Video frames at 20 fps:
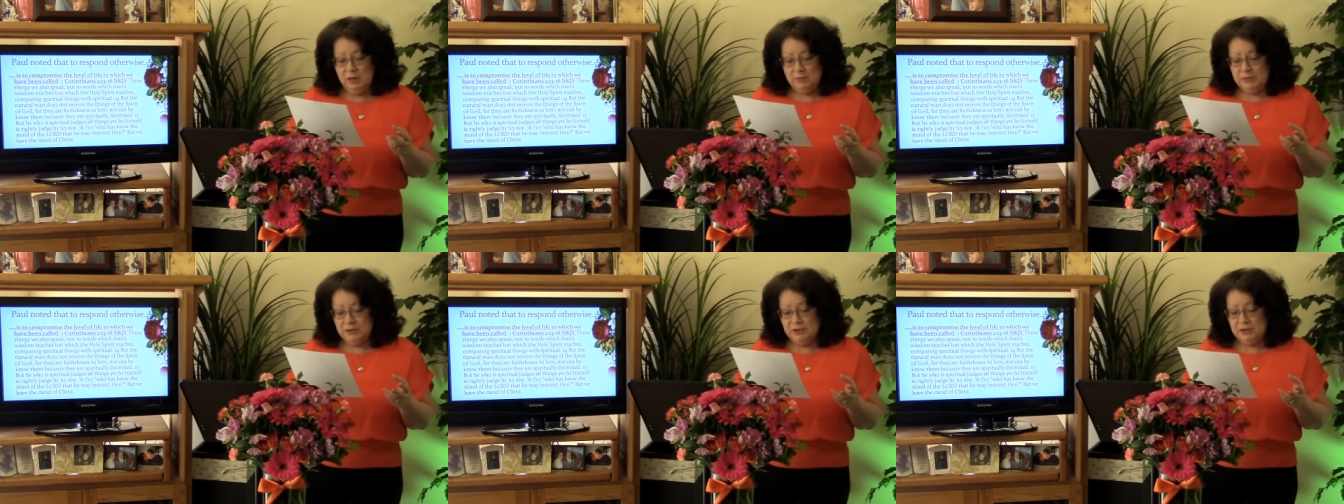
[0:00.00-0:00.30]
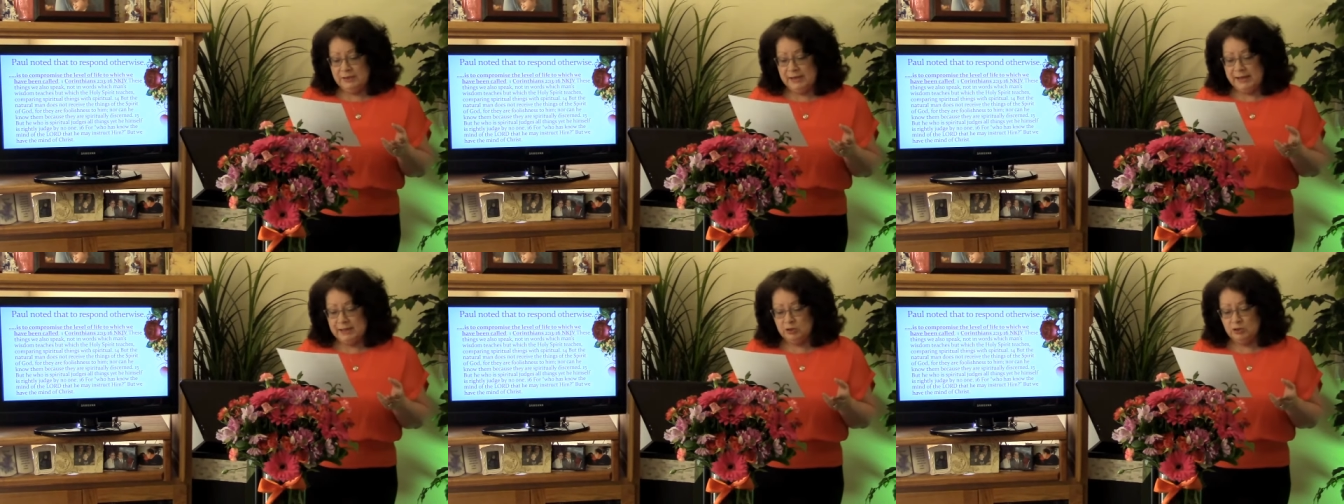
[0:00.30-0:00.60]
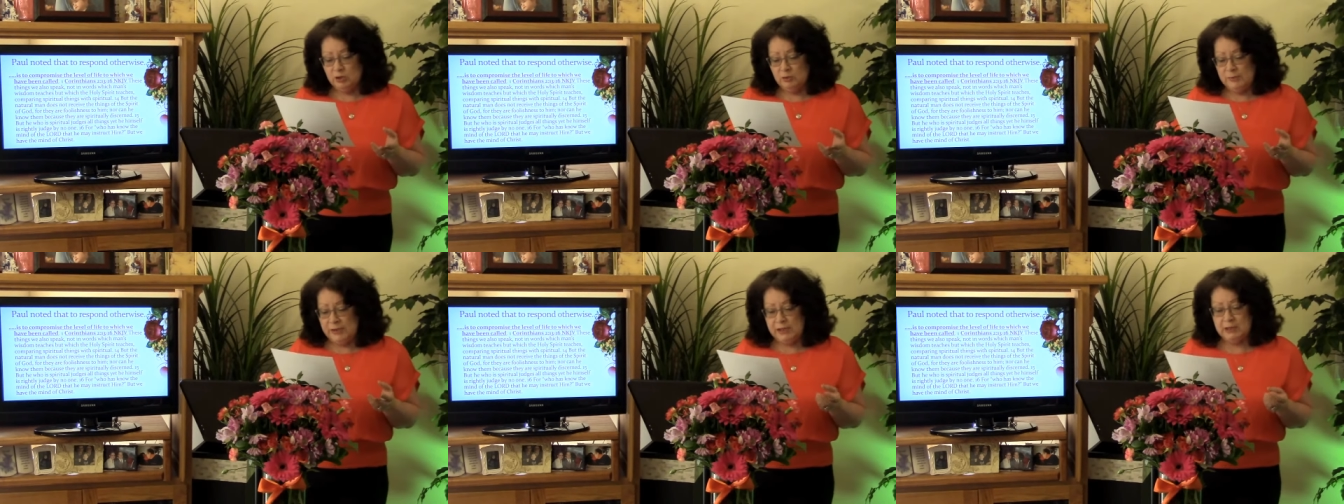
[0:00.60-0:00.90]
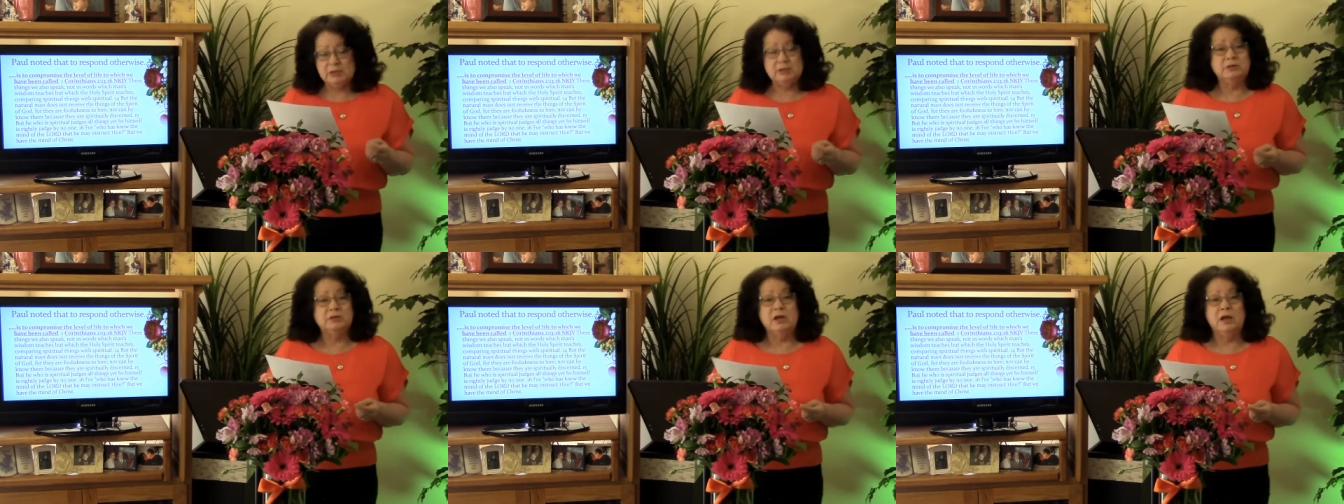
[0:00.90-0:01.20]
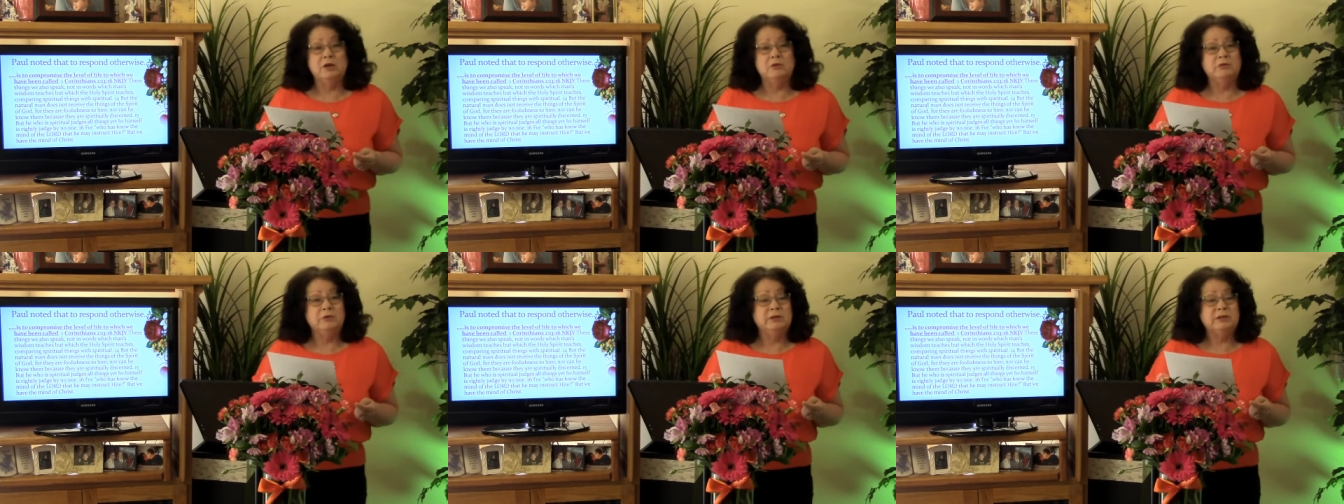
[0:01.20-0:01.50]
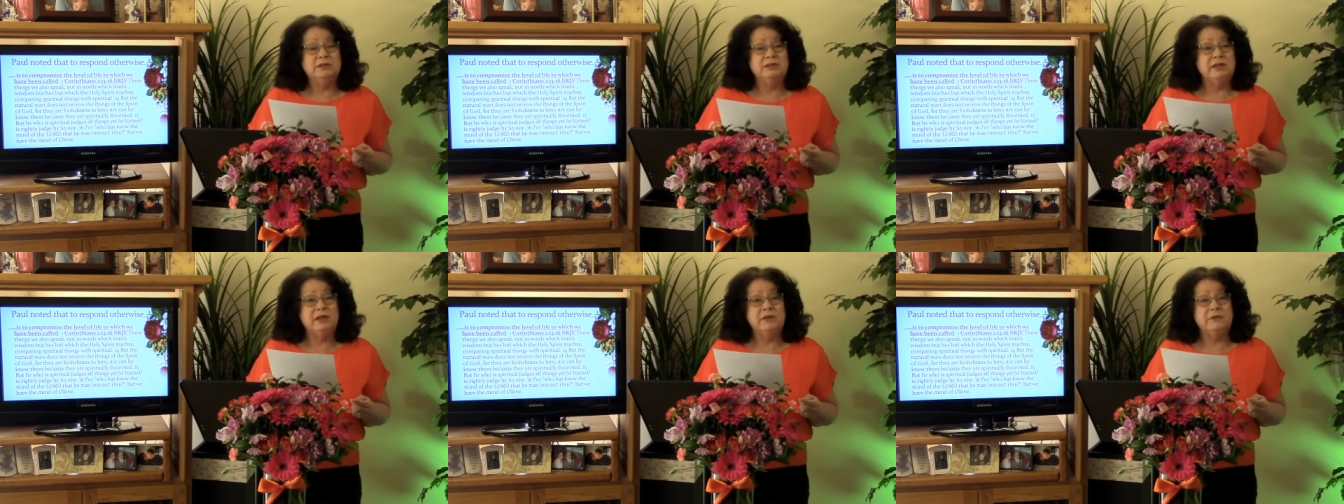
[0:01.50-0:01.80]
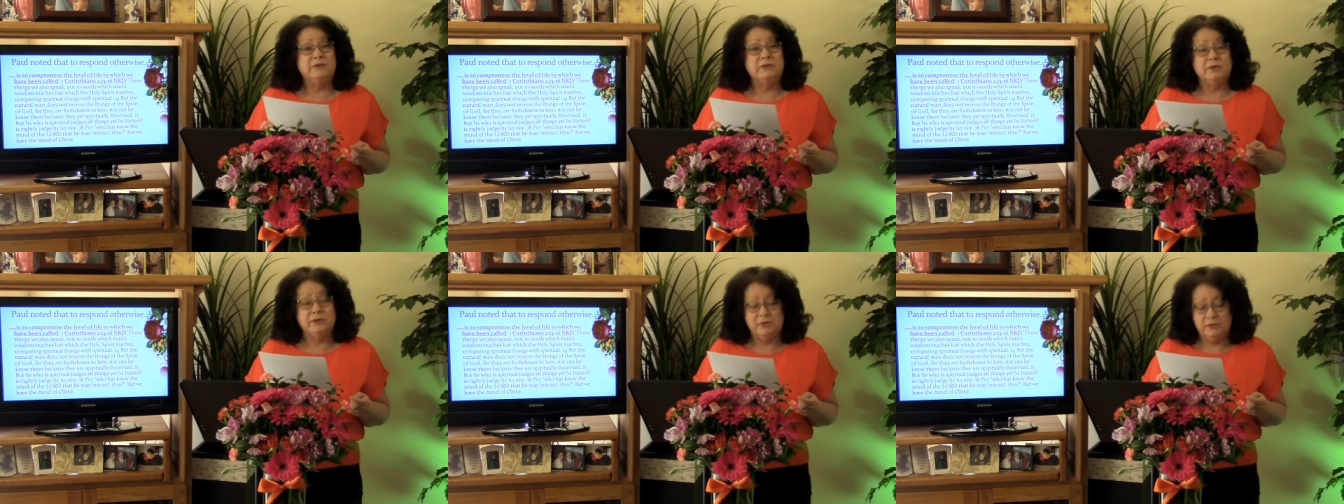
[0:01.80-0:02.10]
But the natural man does not
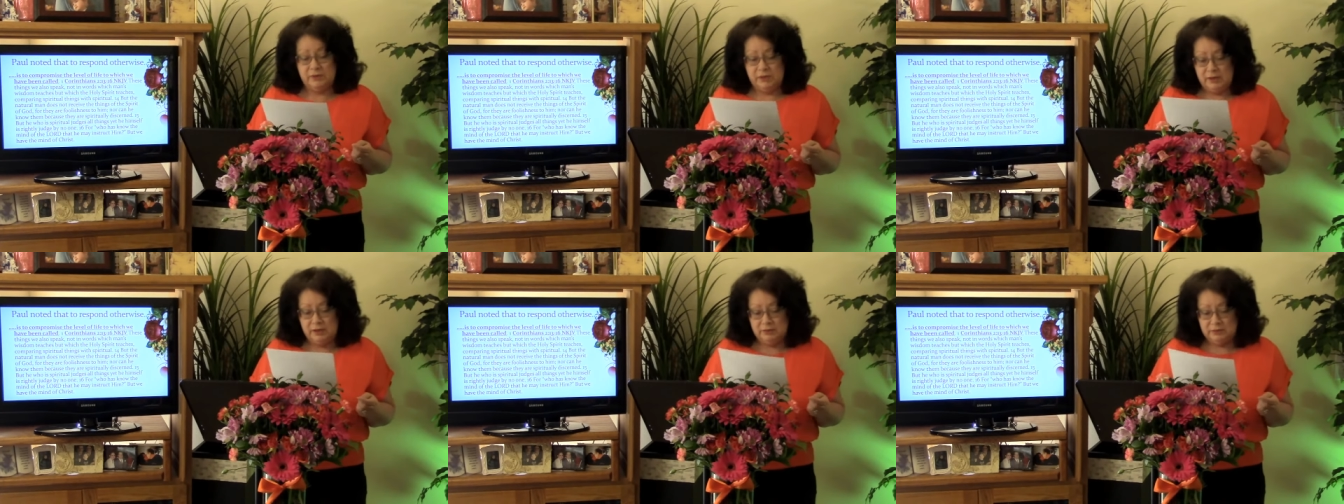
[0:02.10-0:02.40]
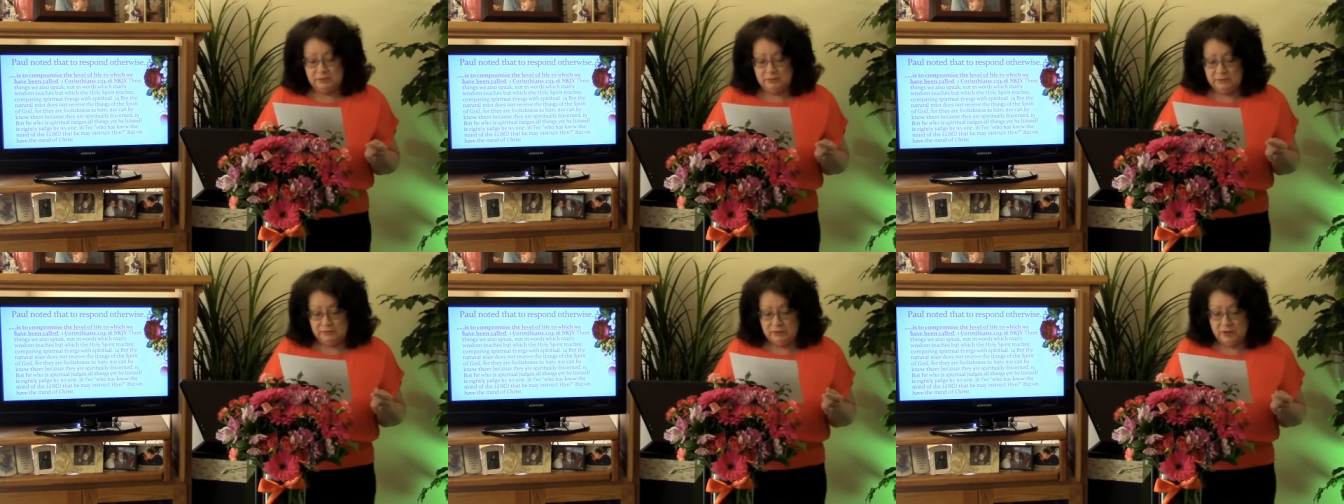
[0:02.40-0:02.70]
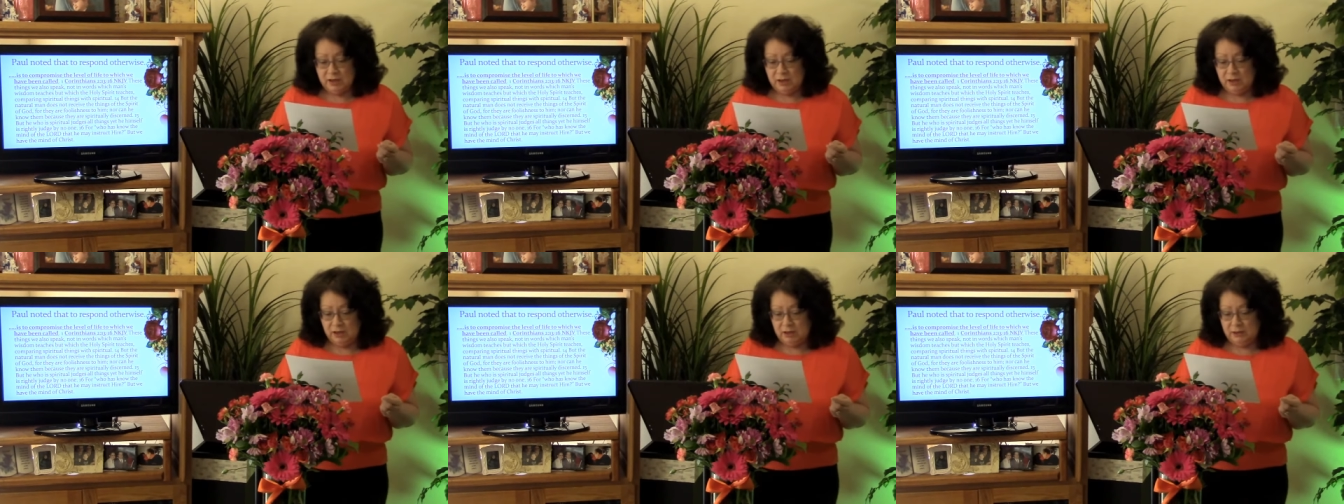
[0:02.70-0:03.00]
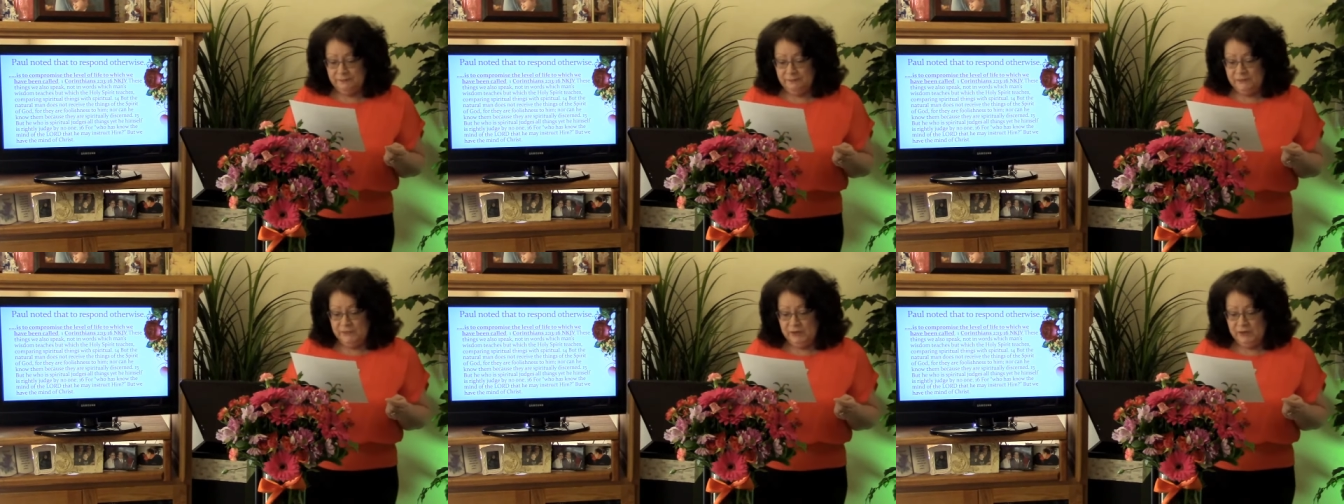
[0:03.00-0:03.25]
receive the things of God,